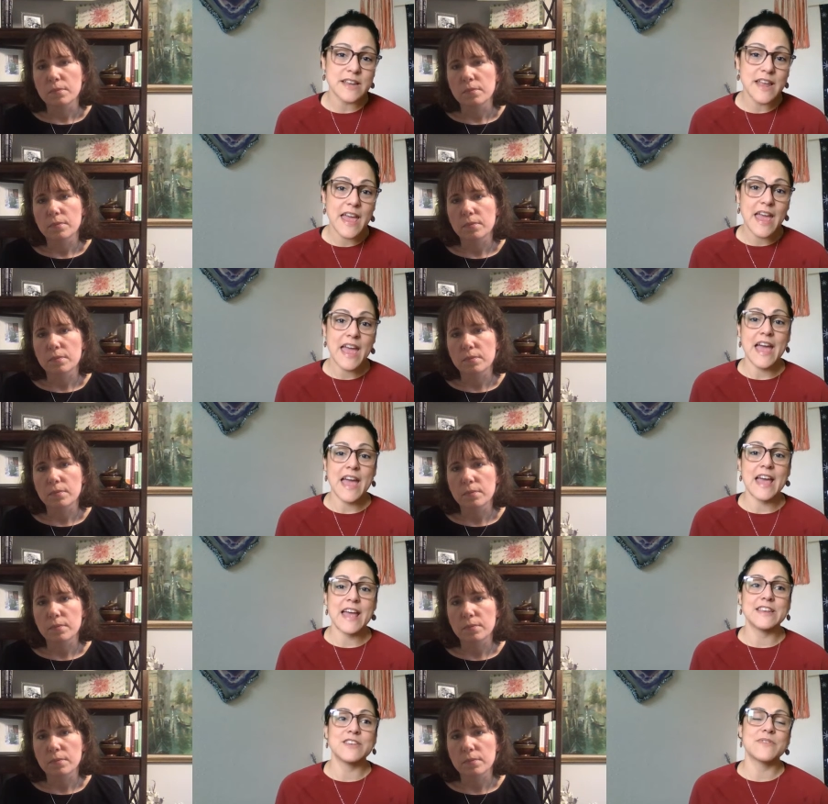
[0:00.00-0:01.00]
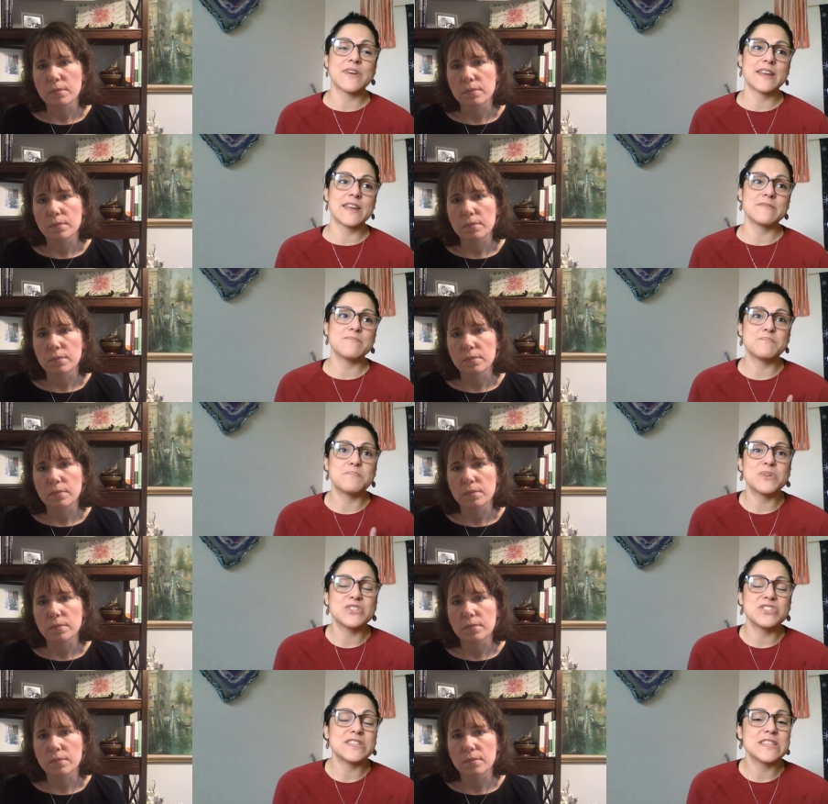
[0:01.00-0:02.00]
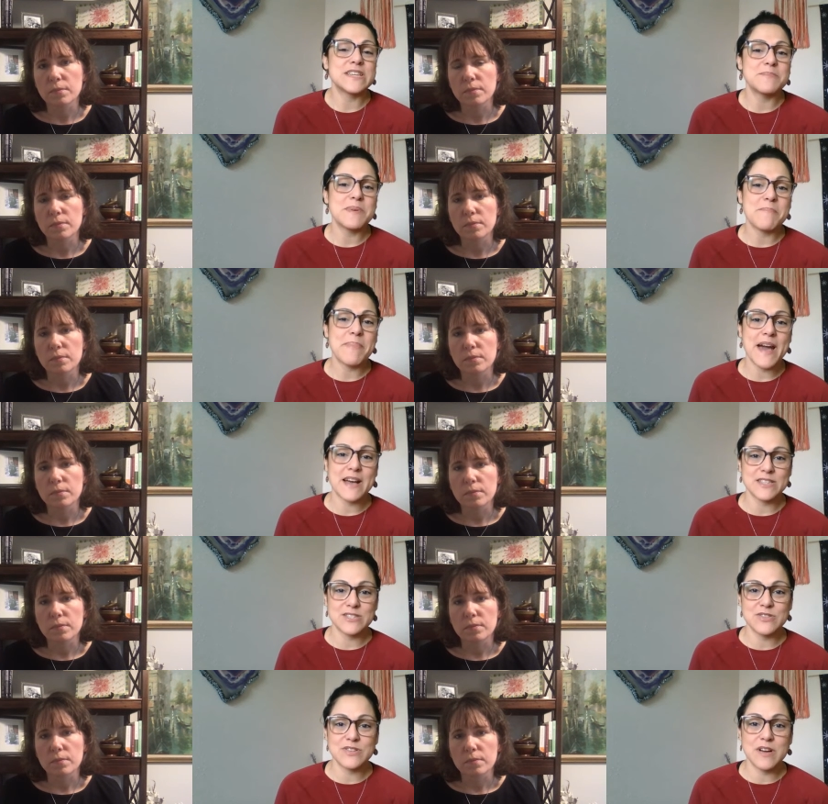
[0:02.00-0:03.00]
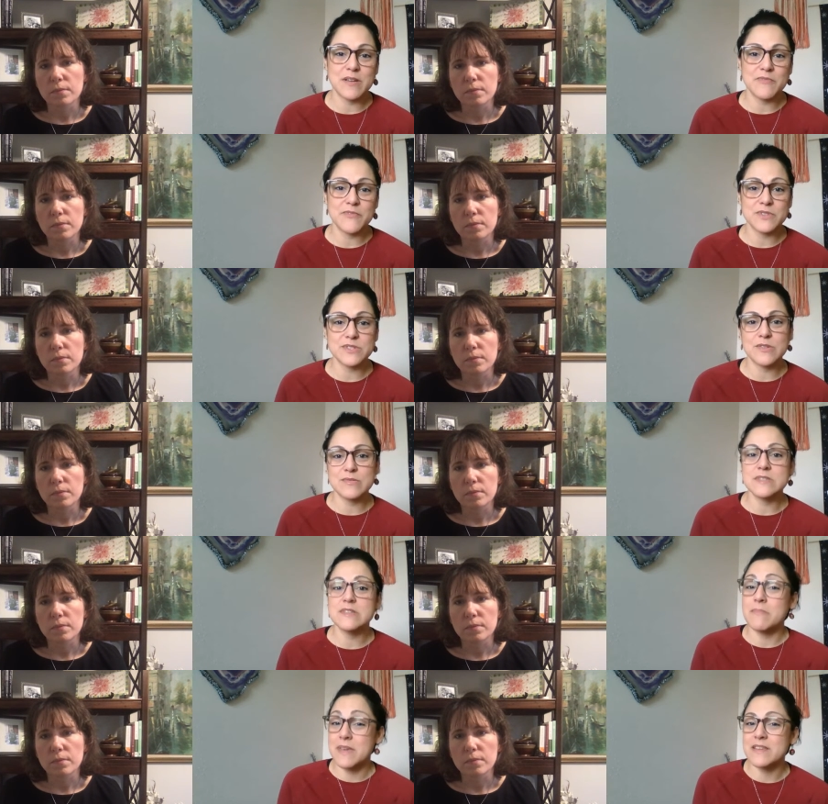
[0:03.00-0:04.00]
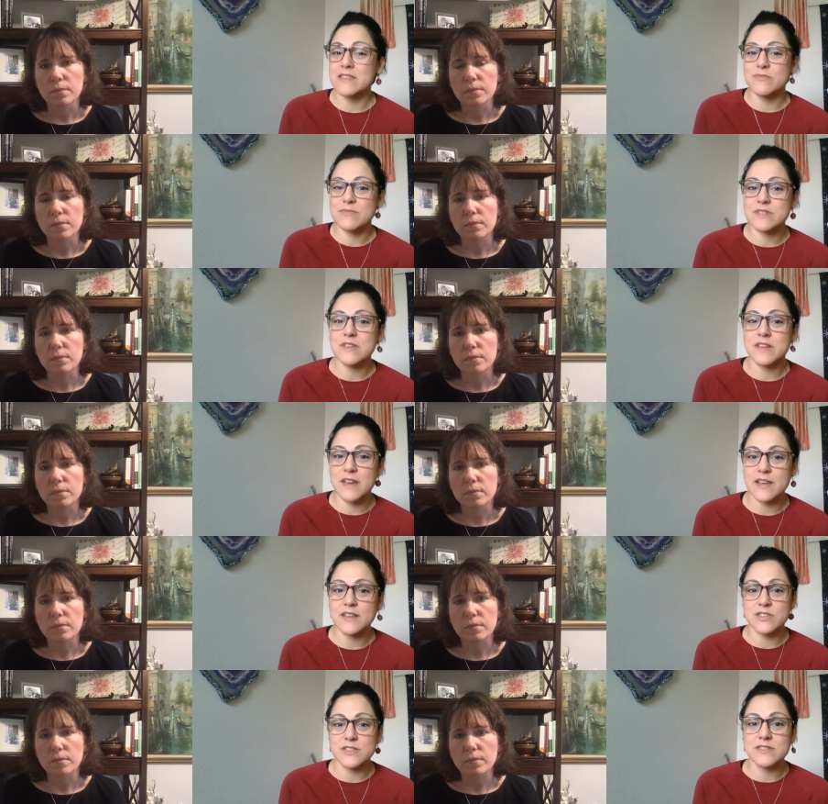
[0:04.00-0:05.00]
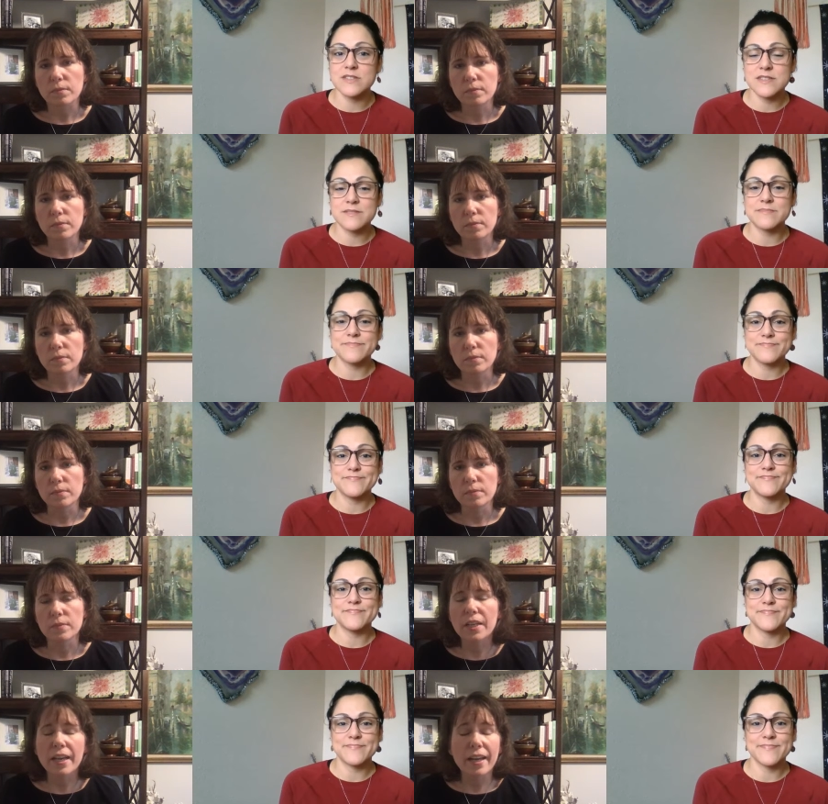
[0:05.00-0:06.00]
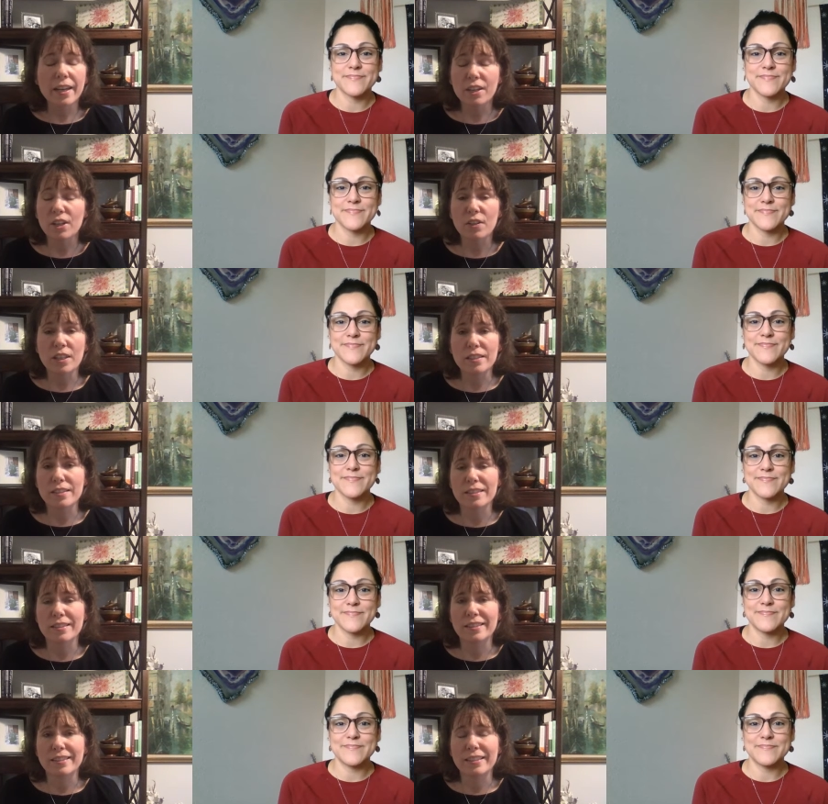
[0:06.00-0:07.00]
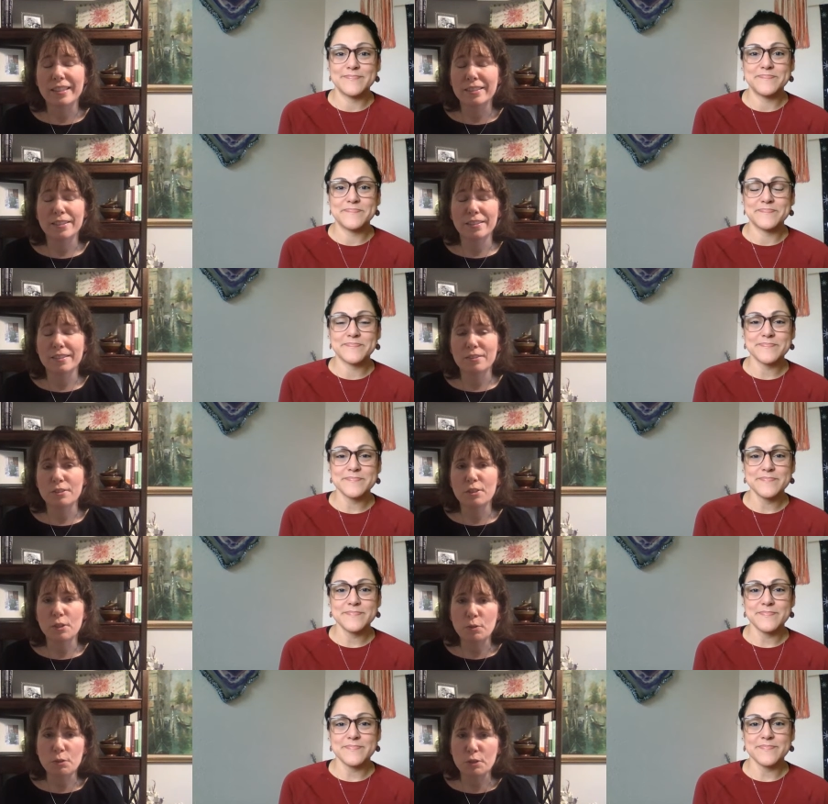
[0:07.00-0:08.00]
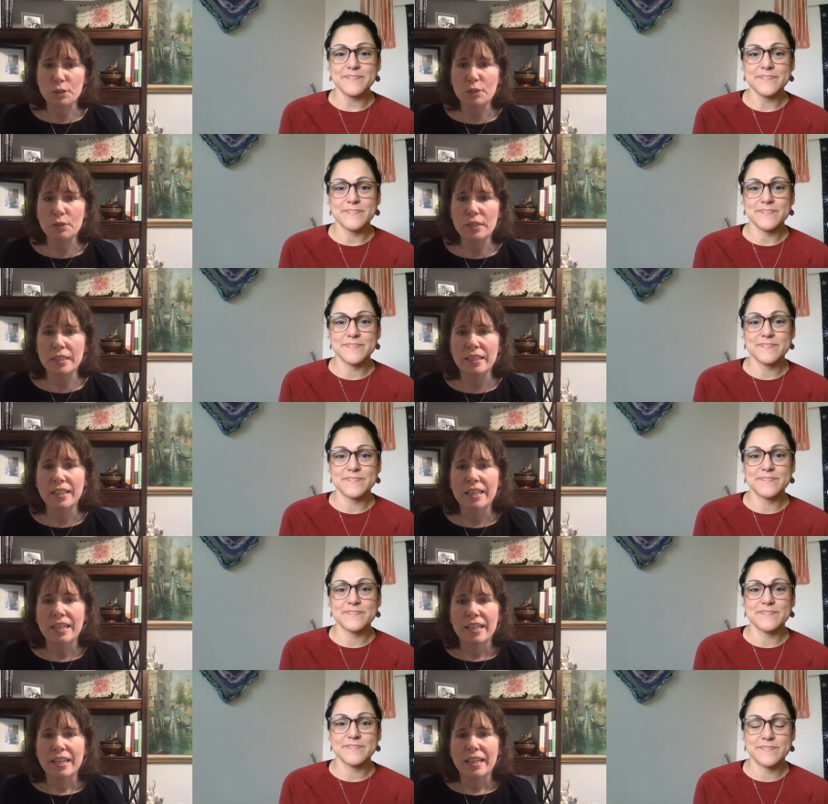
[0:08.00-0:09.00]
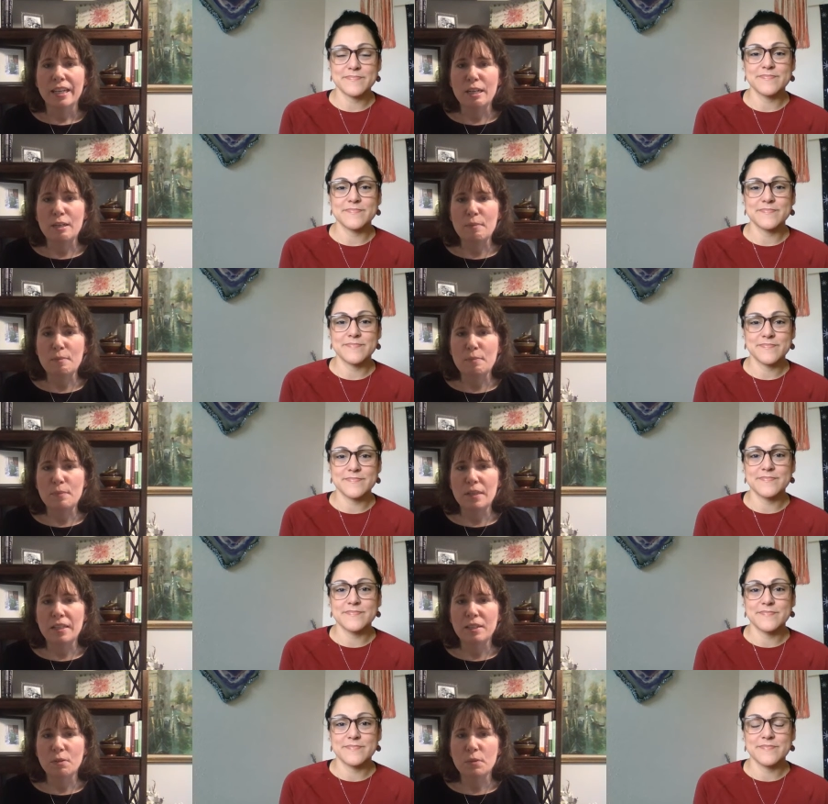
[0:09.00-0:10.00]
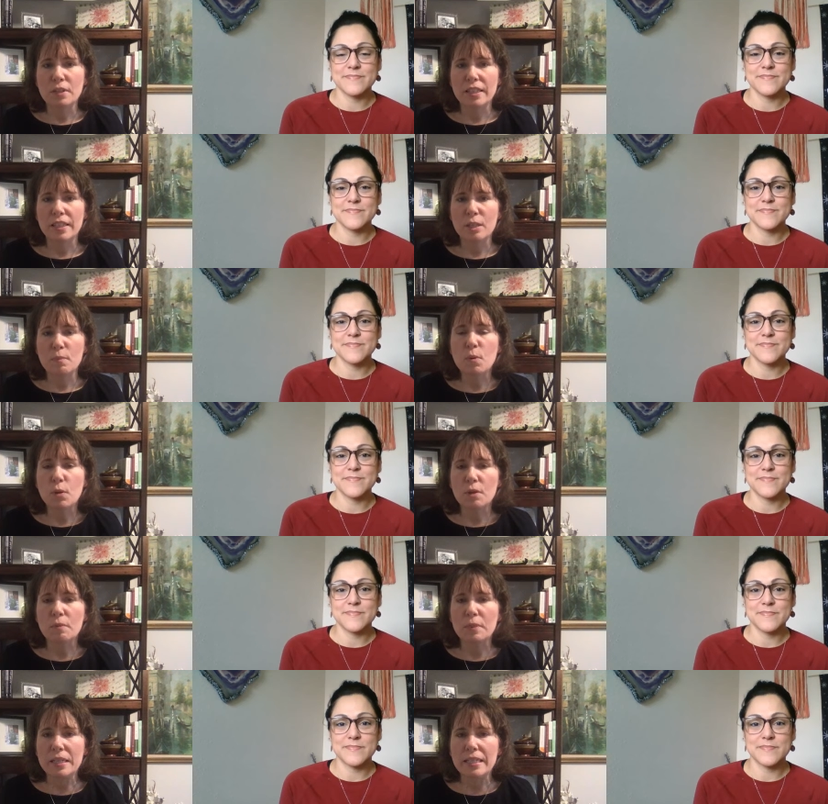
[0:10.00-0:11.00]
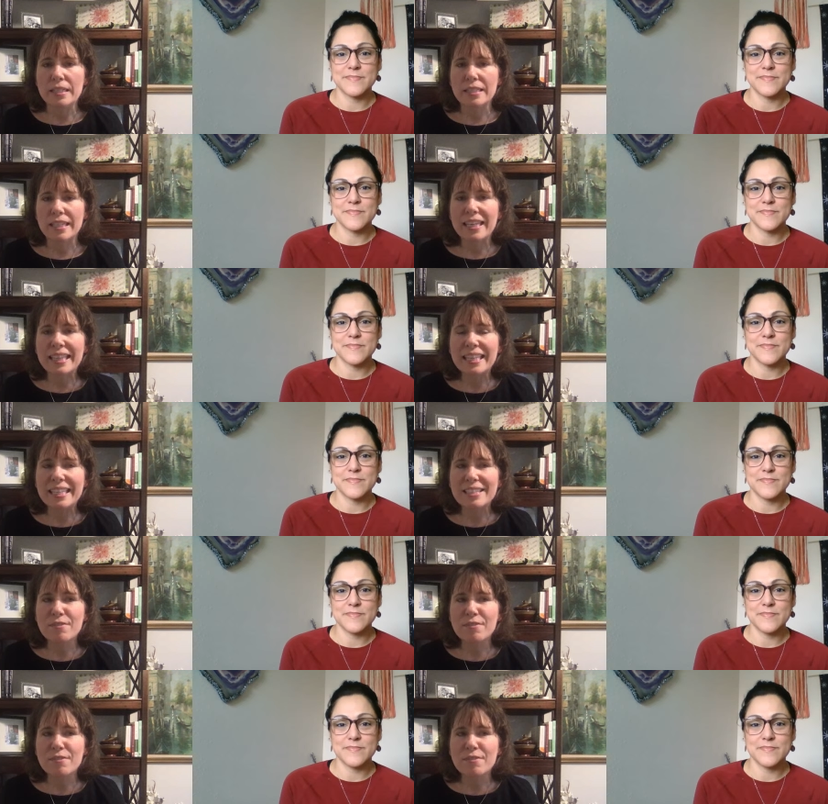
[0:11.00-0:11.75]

Speaker 1: in, and you've got to push a little bit past your comfort zone to make those connections.
Speaker 2: Yeah, no, that's so true. And I think really an important piece. And I think